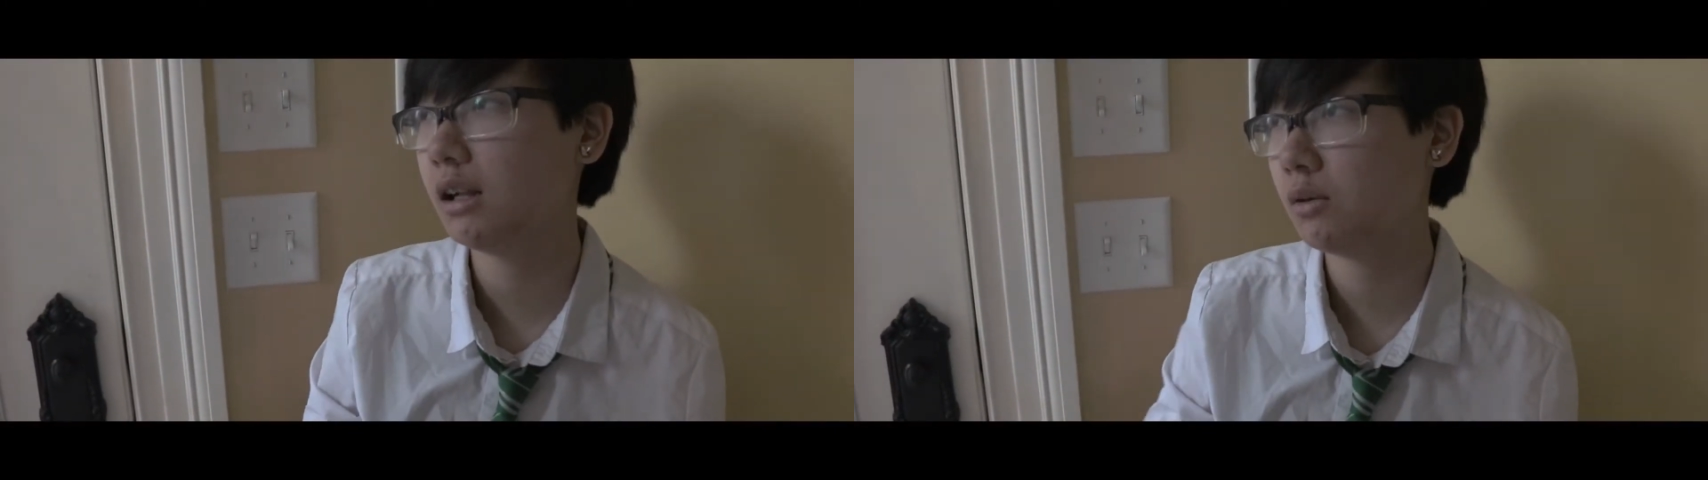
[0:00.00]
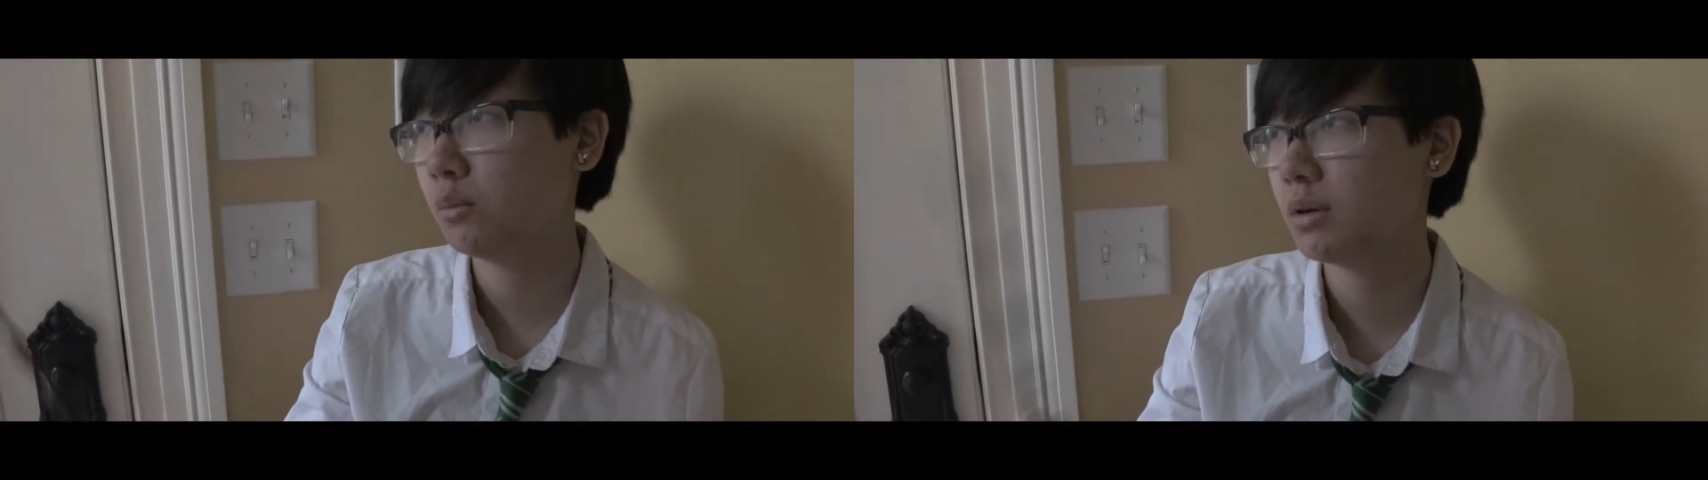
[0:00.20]

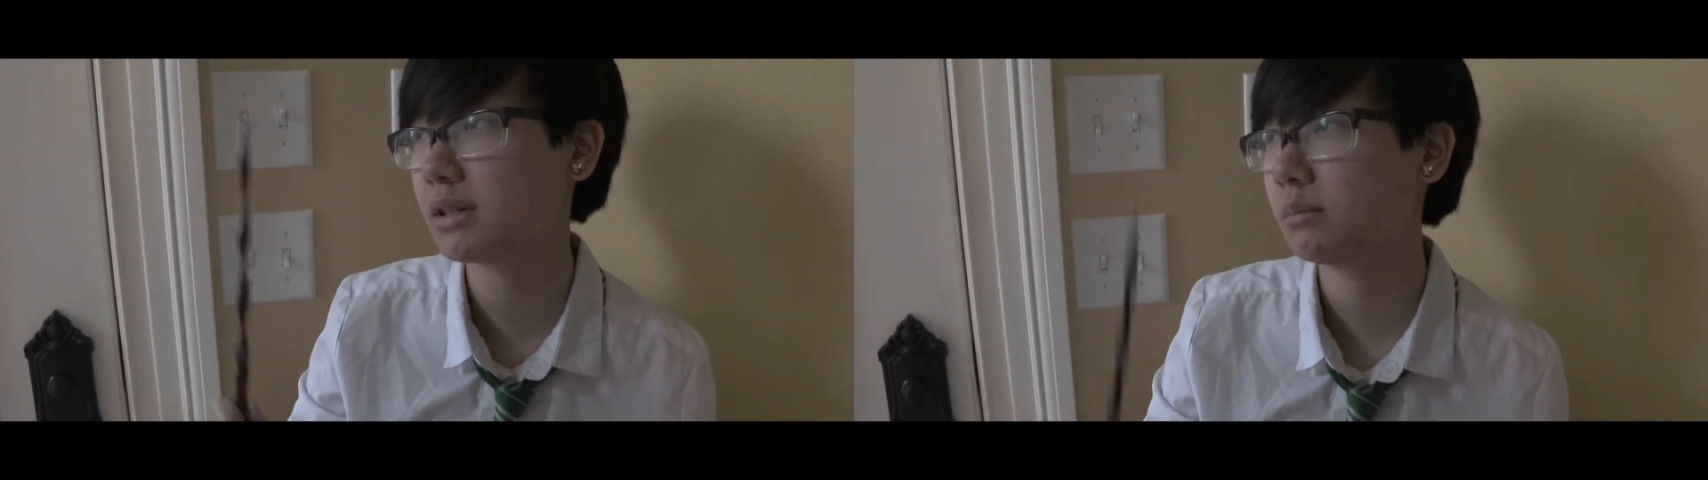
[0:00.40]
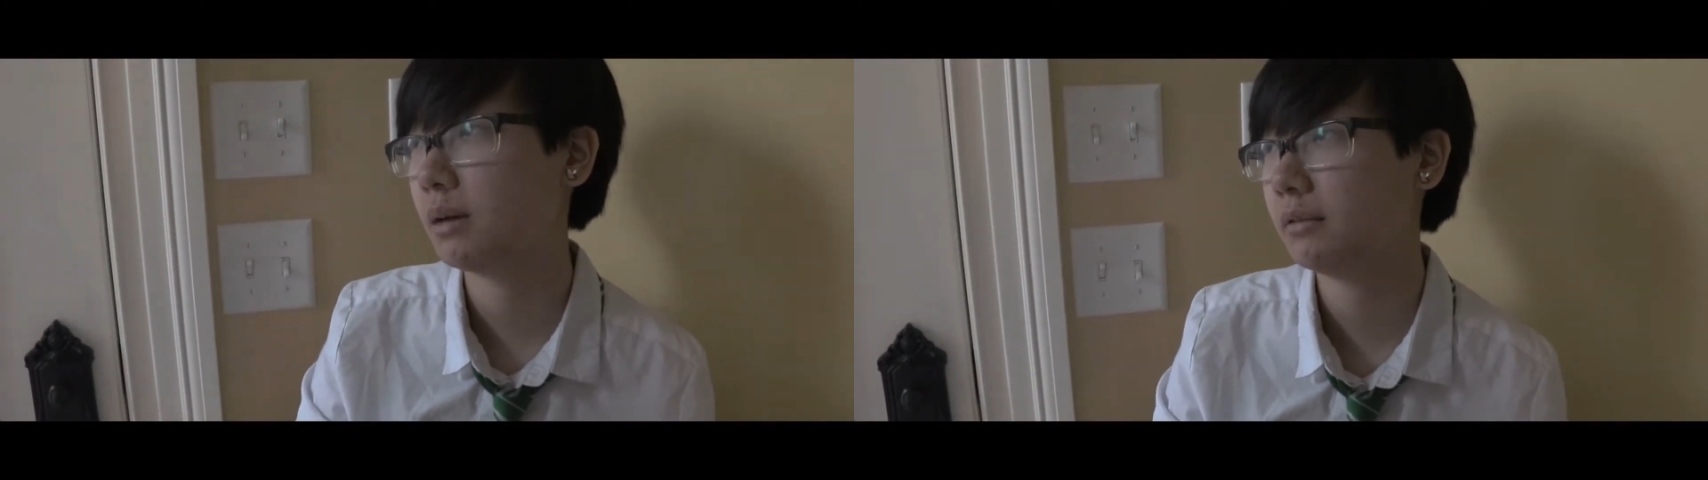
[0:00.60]
it
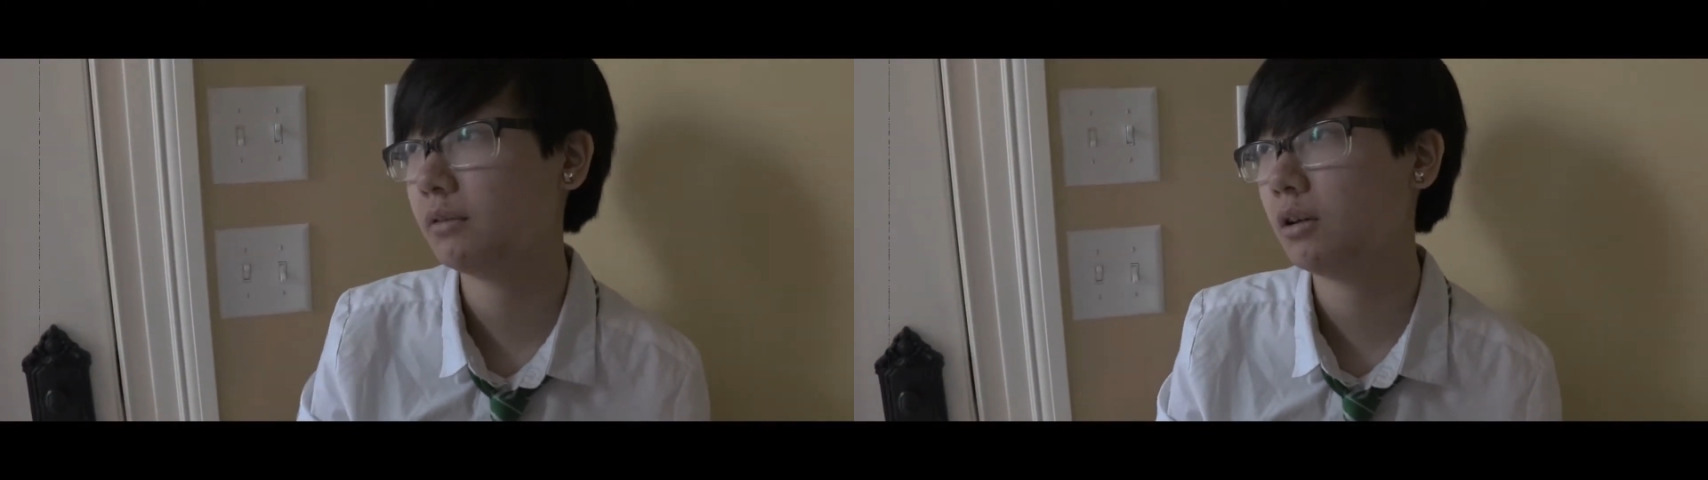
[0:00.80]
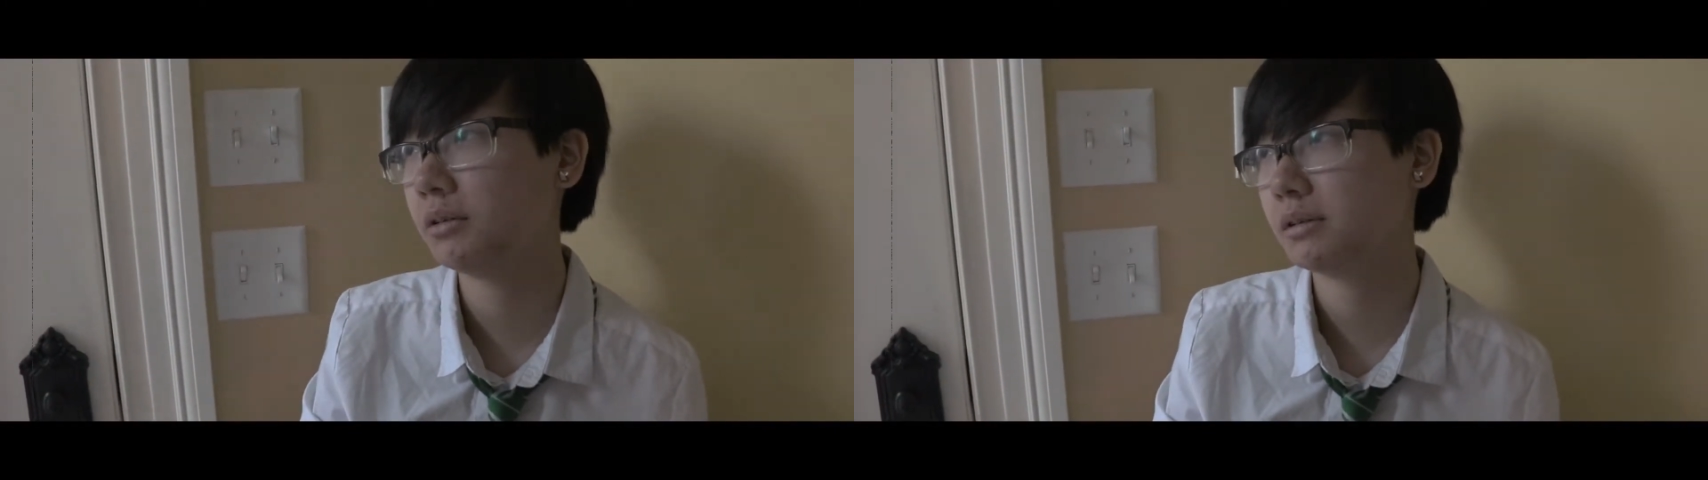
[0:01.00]
wasn't my
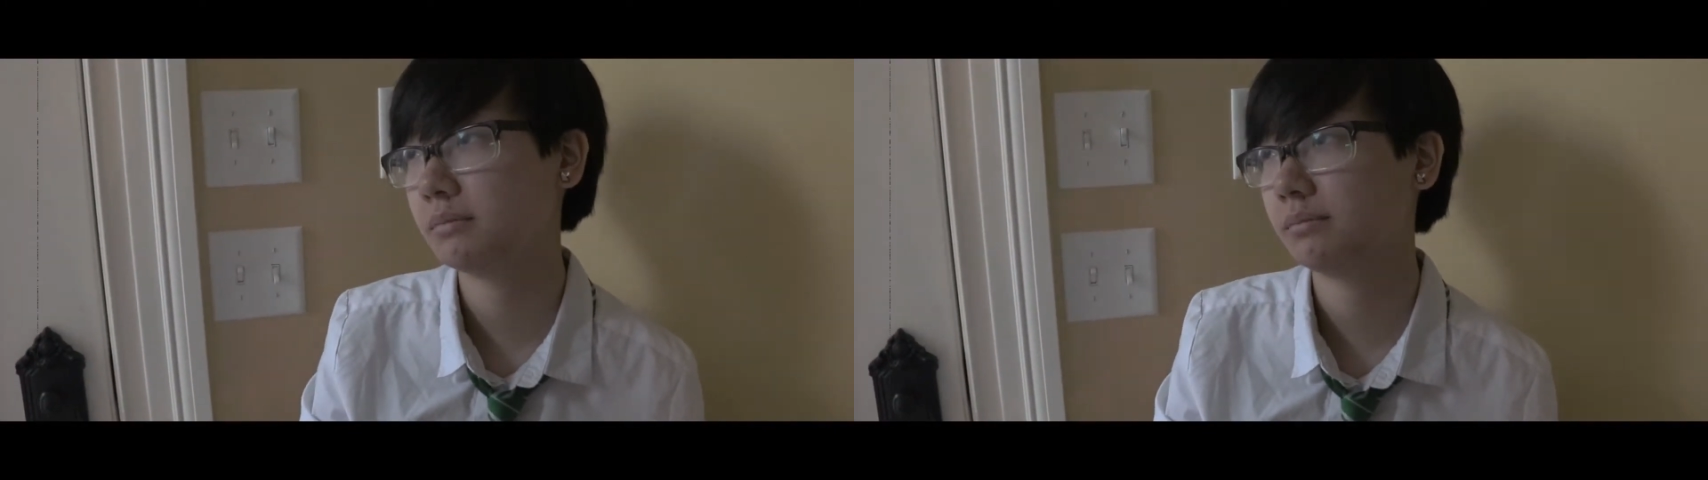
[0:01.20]
fault.